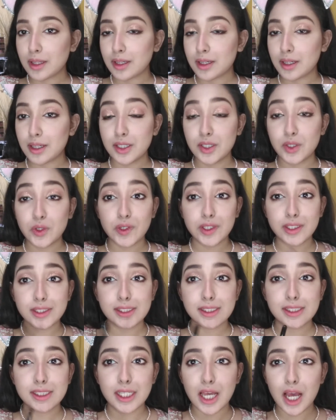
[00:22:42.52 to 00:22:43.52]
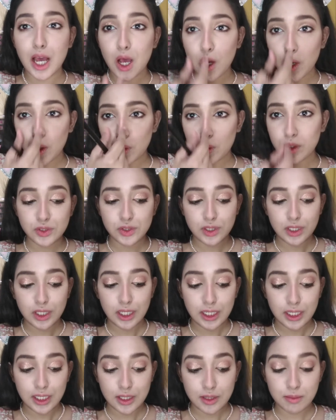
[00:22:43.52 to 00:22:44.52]
You can see how
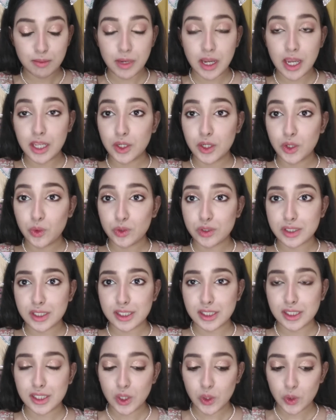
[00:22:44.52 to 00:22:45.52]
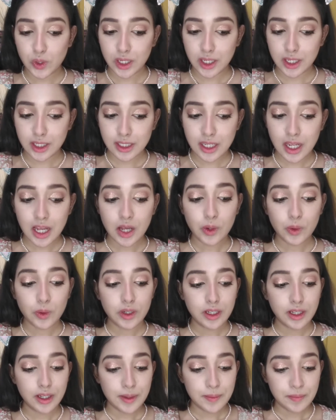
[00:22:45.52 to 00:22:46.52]
thinner my nose is looking now,
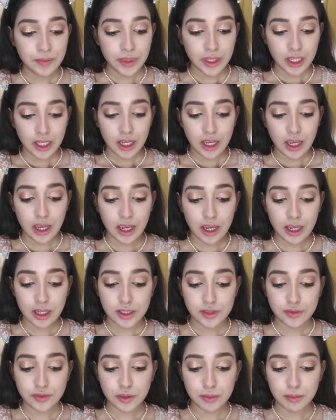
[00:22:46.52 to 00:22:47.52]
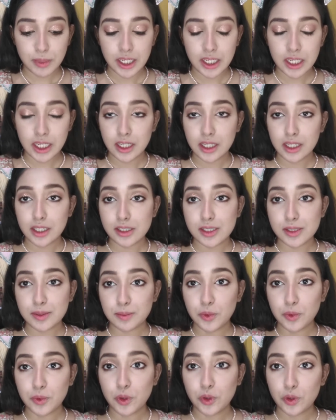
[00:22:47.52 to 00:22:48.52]
and for making it
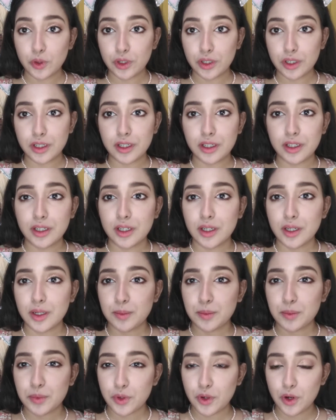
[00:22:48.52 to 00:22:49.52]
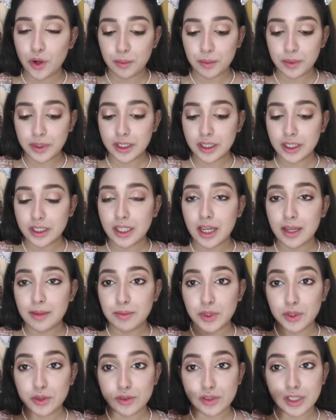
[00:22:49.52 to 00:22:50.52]
more prominent, I'm
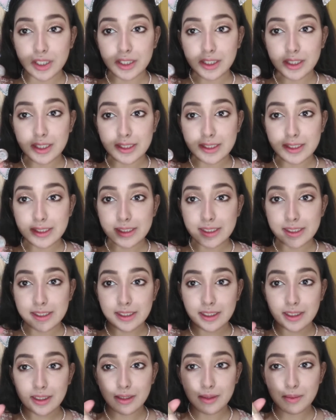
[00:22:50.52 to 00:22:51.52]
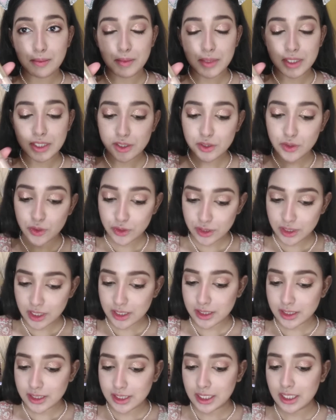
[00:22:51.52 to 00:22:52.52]
using this Miss Rose
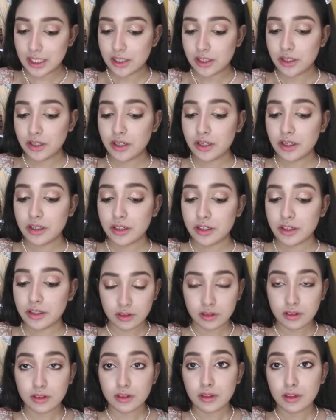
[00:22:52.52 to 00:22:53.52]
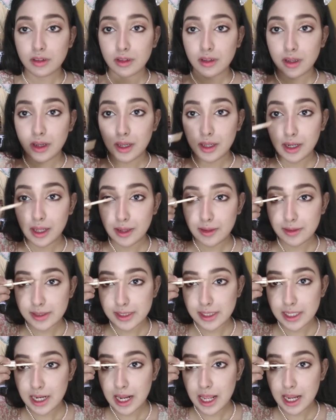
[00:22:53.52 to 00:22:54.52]
concealer, and I'll
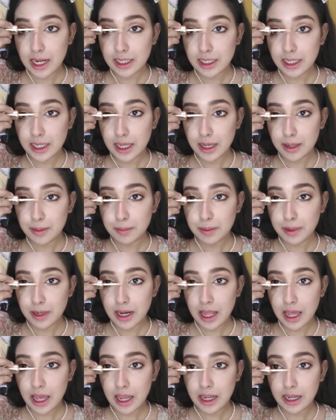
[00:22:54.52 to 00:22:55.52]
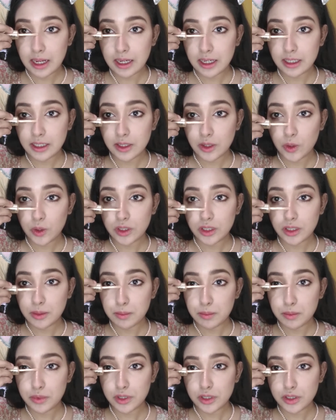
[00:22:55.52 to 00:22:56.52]
slightly apply it on the
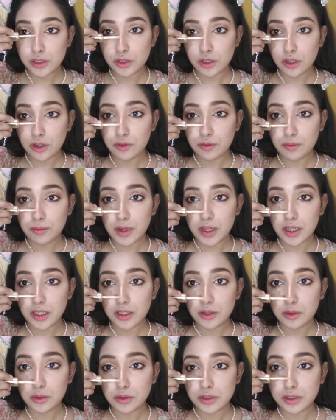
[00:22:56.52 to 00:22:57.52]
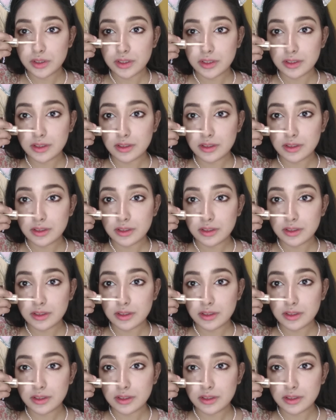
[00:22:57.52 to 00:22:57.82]
bridge of my nose.